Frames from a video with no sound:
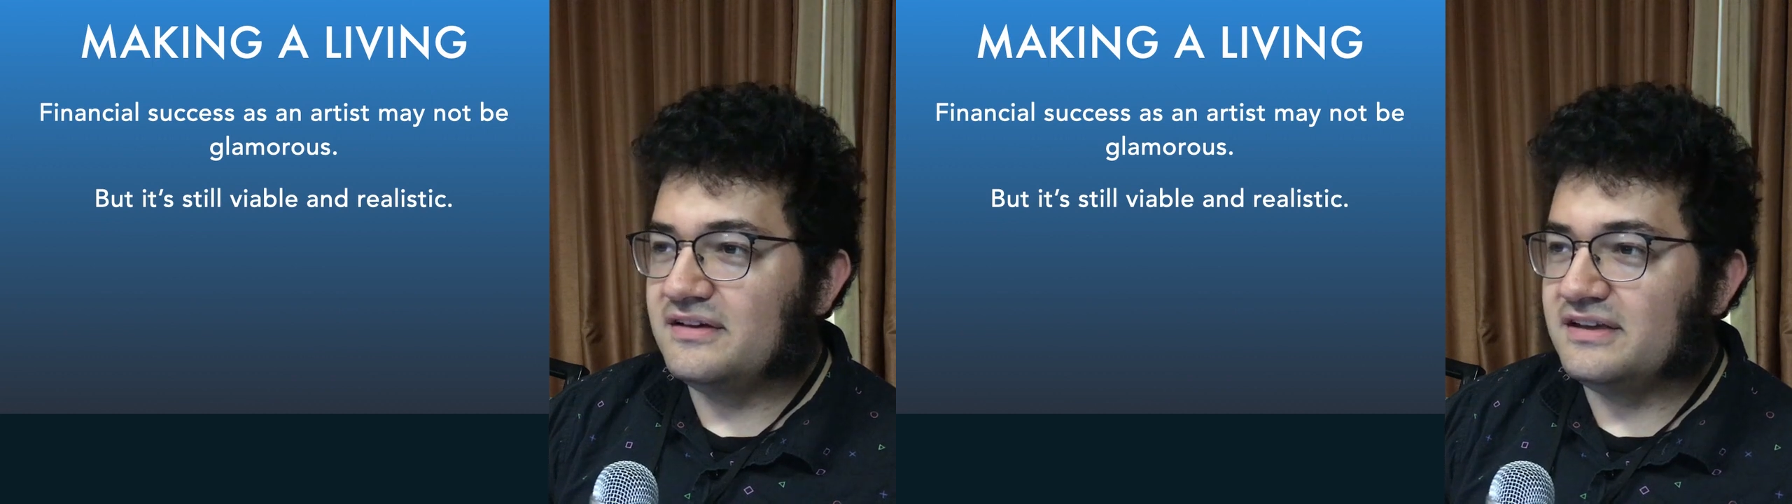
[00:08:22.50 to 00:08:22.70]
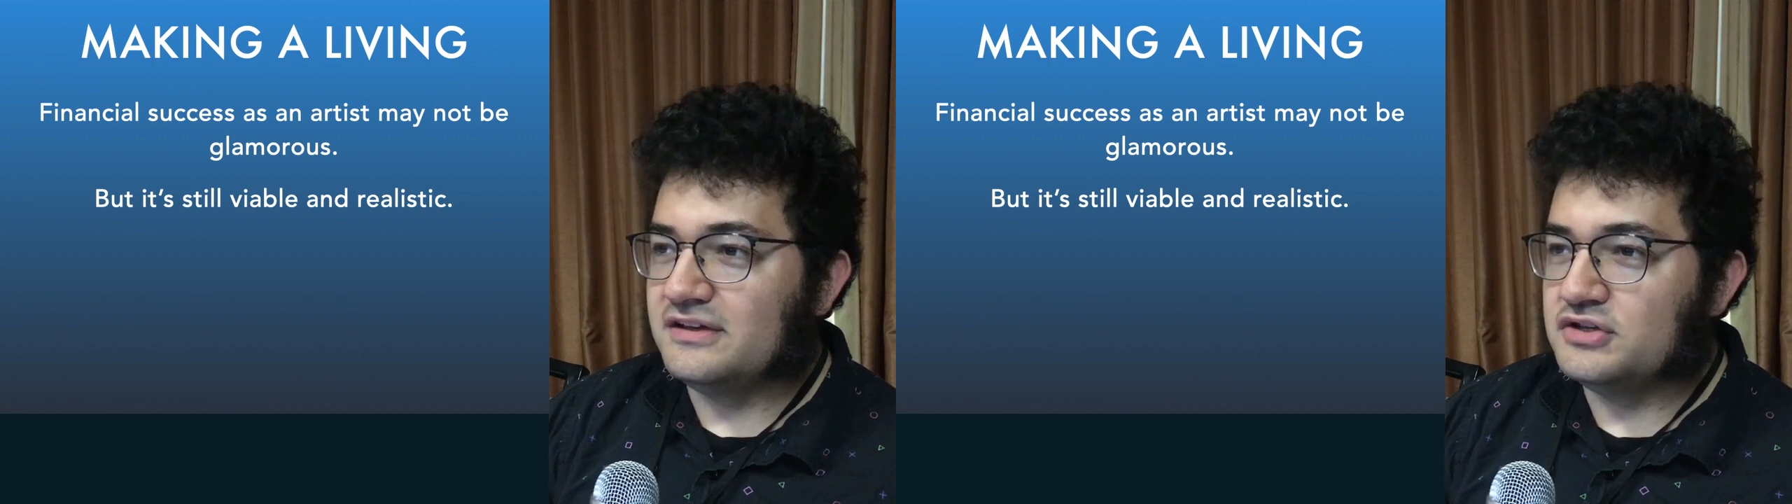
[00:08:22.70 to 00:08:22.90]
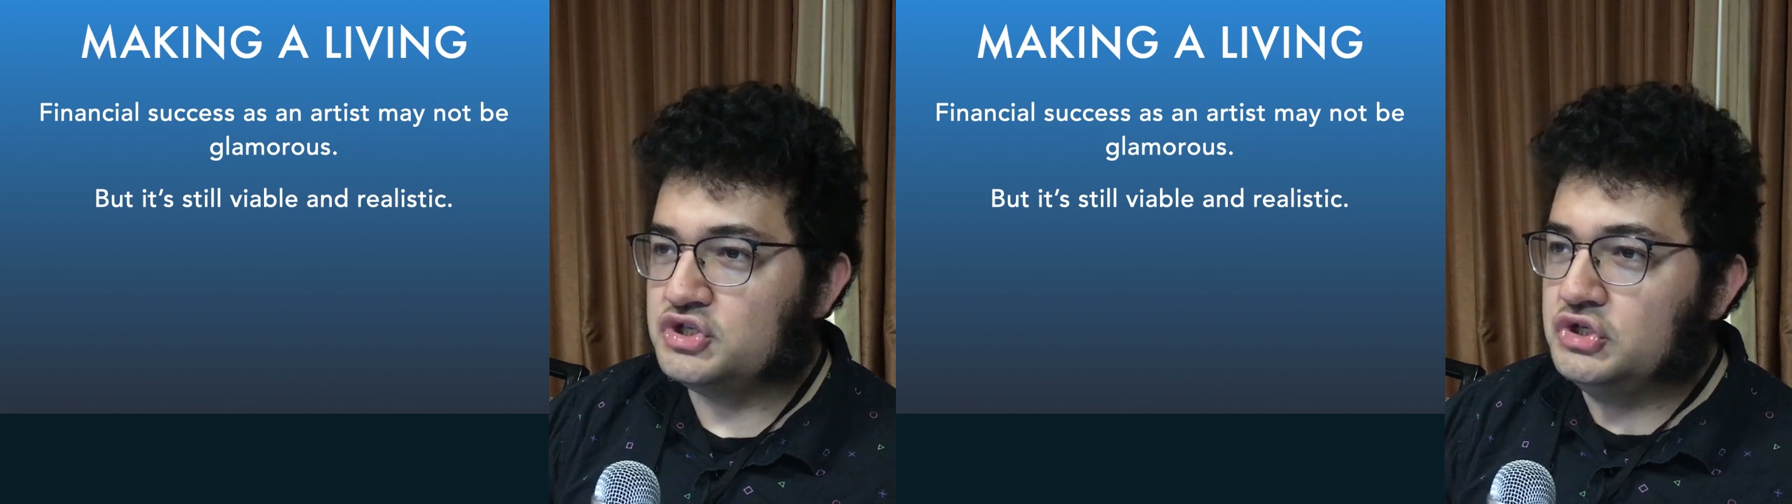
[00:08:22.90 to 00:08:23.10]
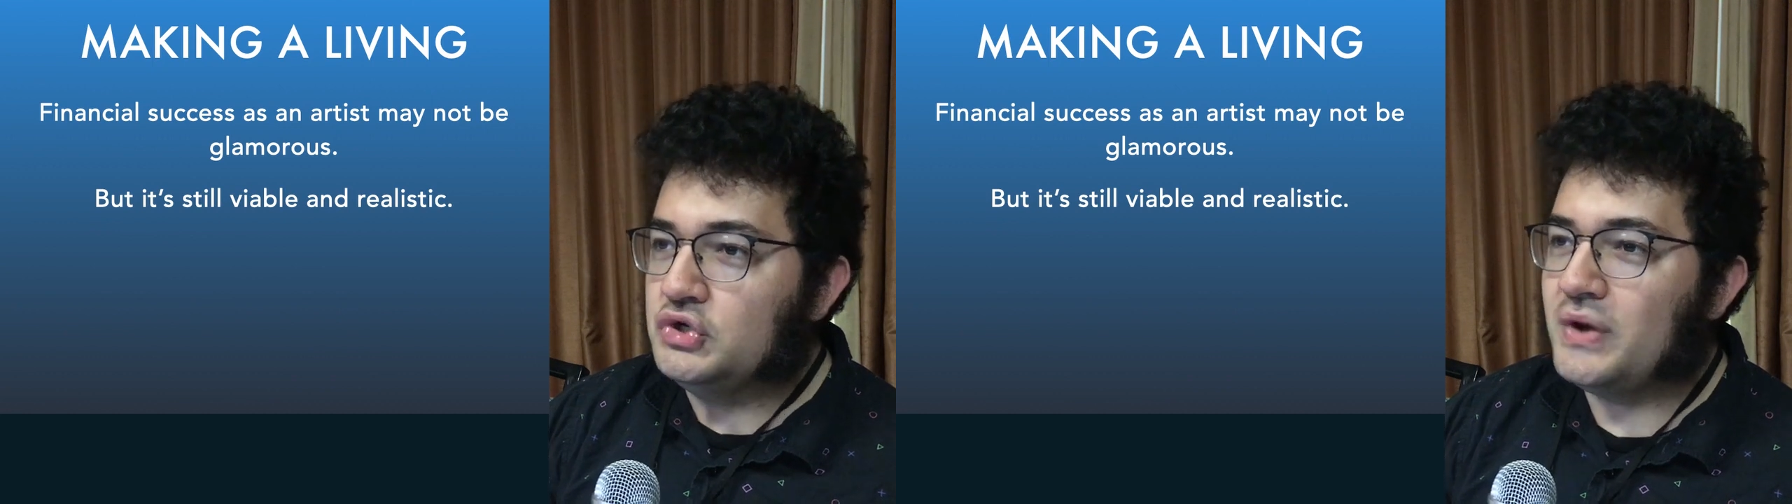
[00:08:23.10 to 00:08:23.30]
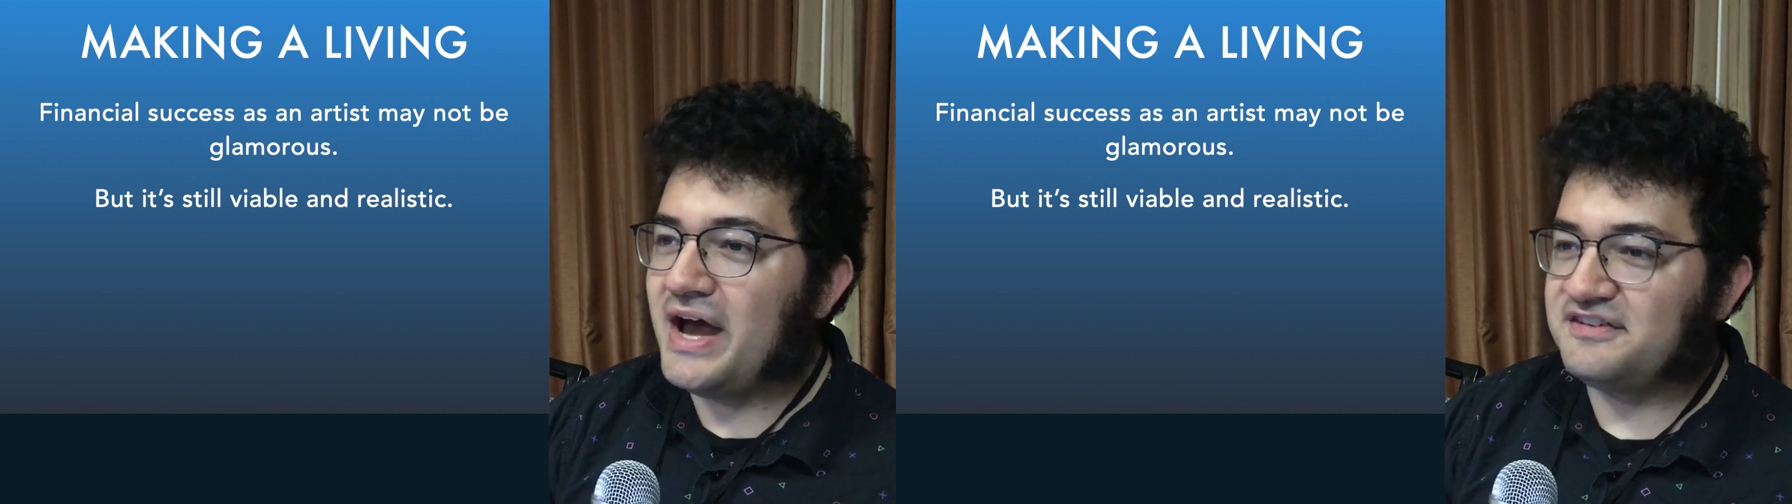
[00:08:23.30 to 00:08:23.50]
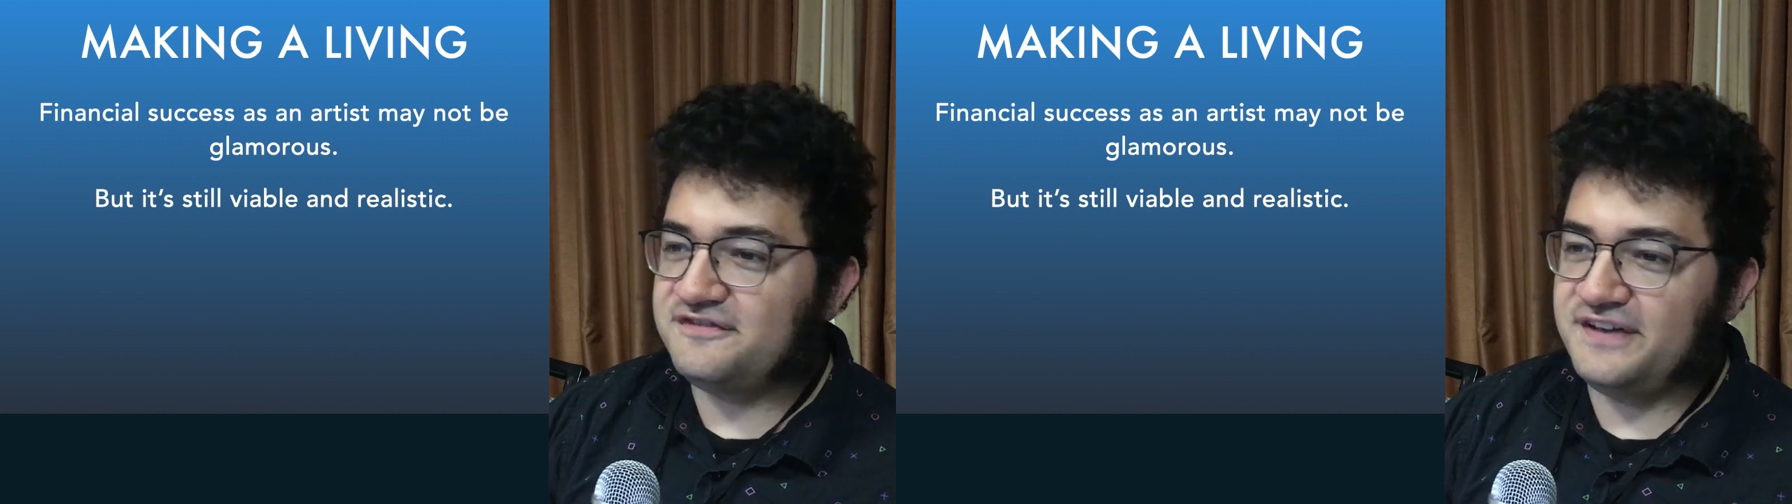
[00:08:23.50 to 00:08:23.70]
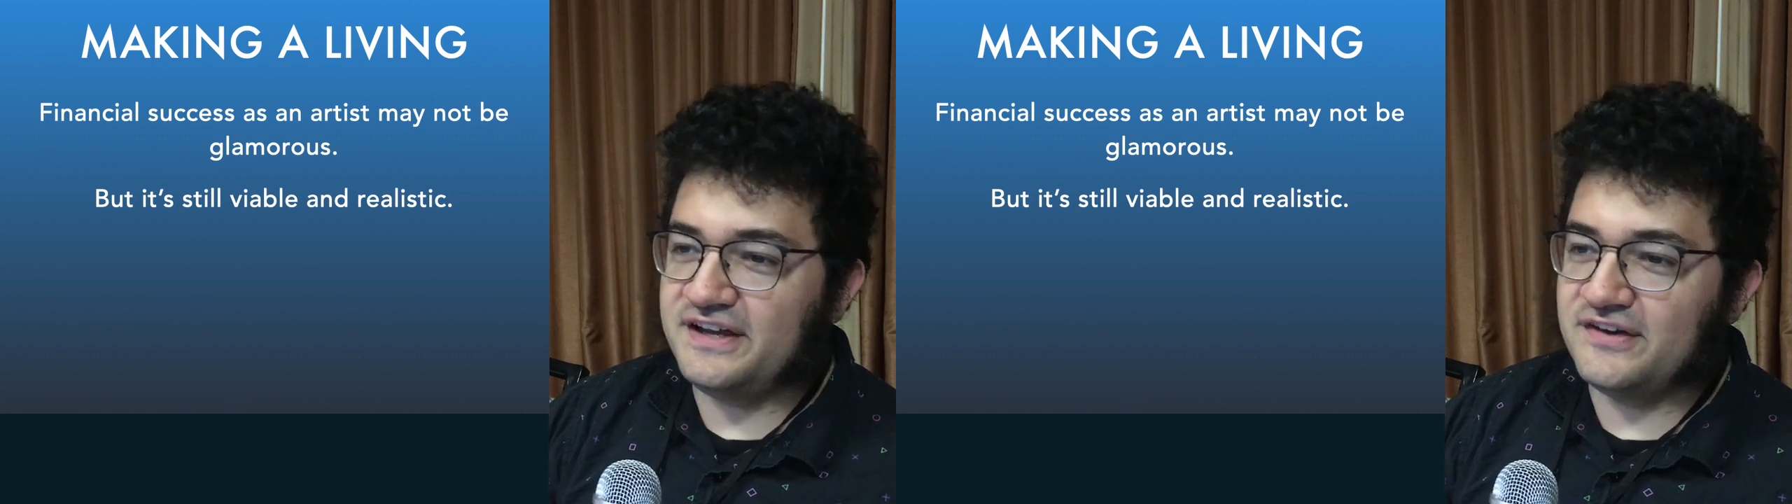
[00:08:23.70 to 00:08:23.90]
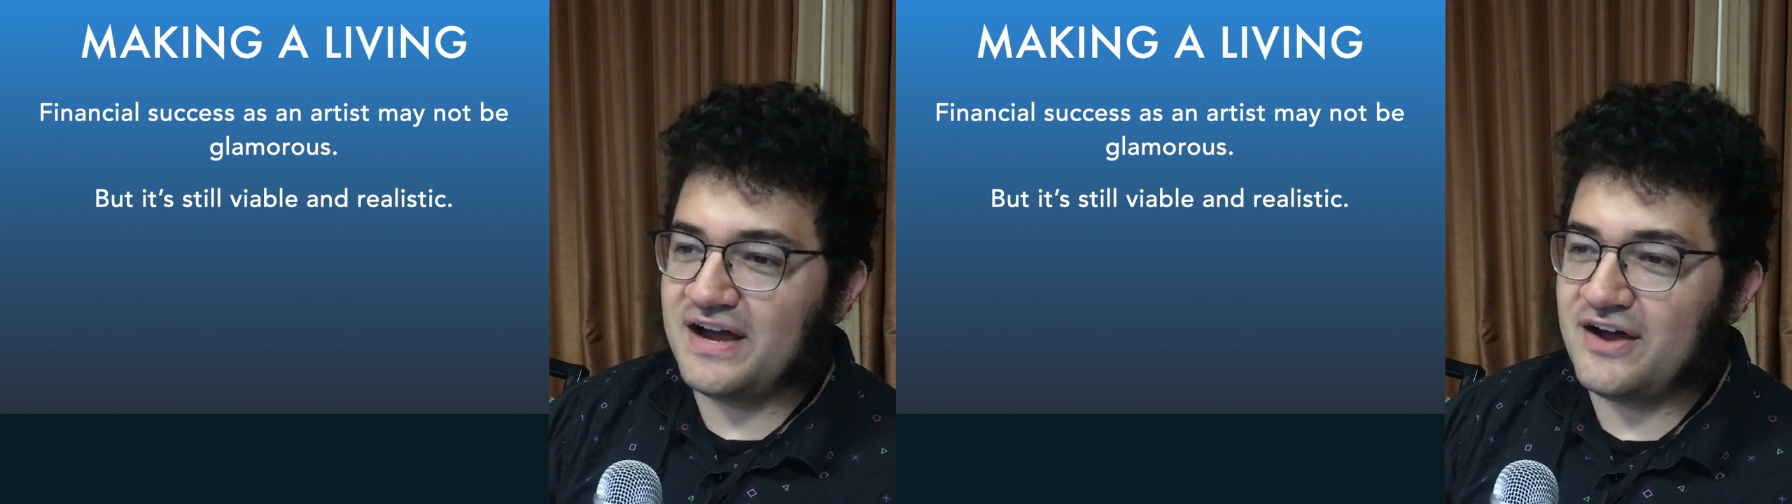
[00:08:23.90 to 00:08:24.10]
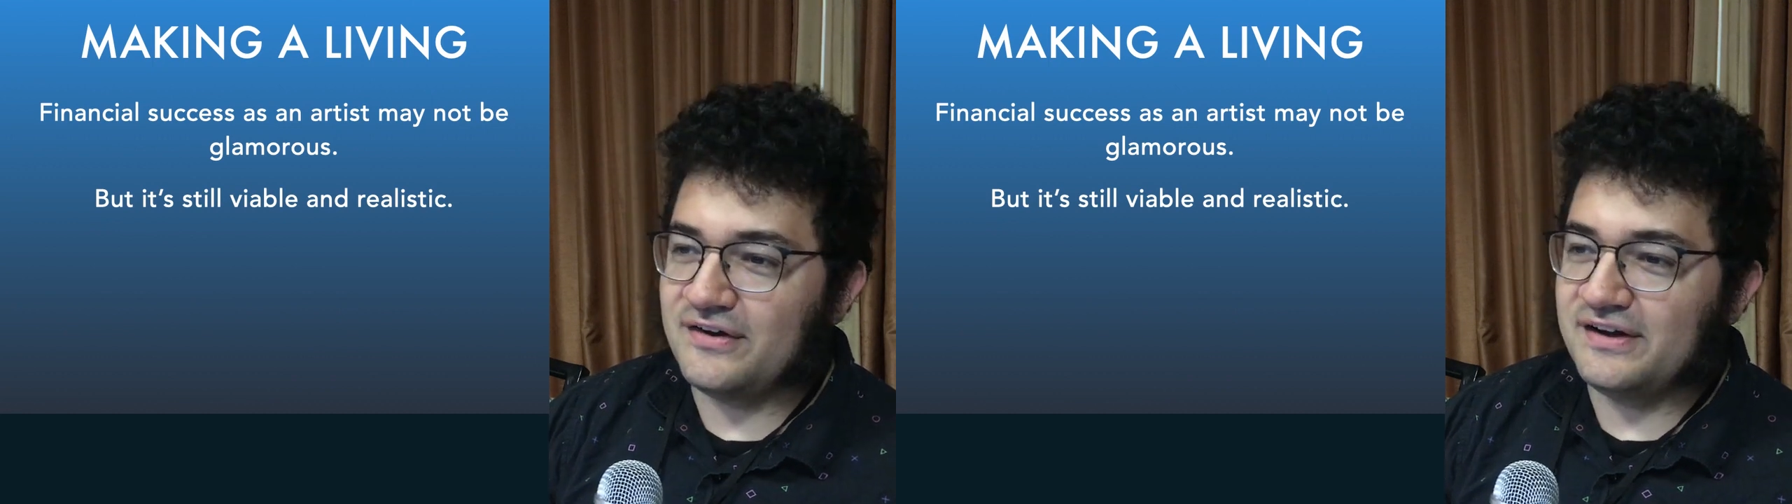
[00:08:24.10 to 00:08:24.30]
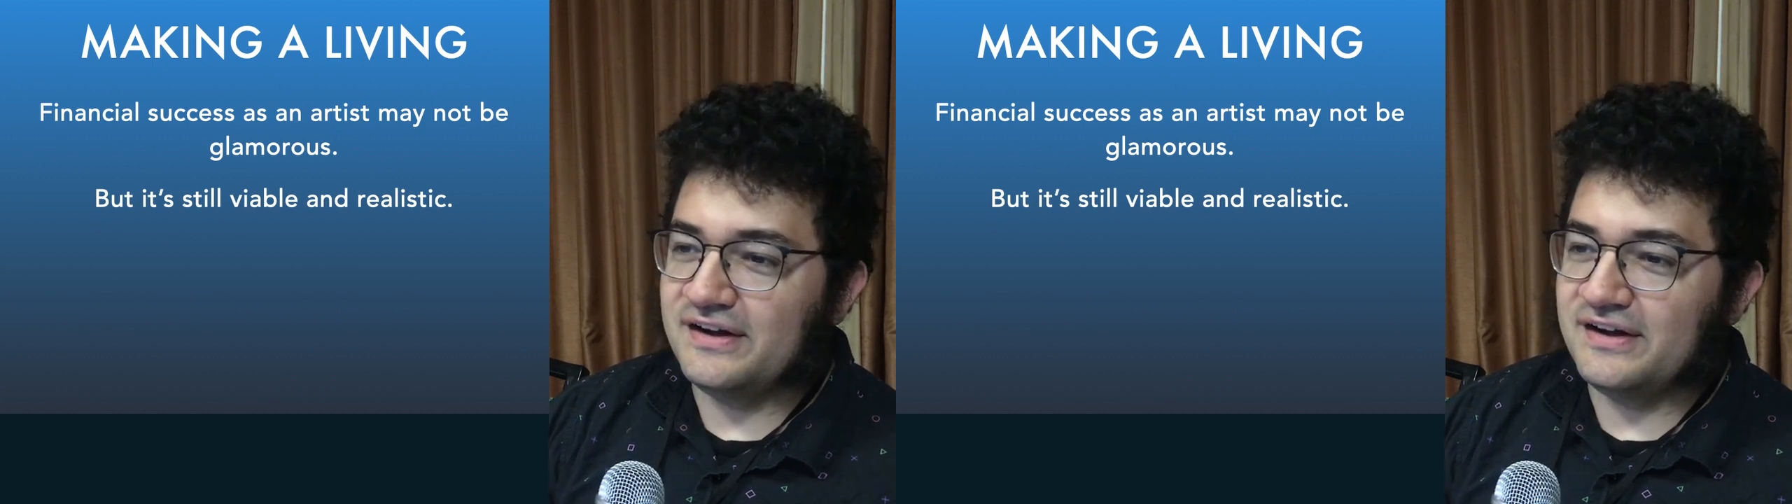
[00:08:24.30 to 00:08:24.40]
You do have to figure out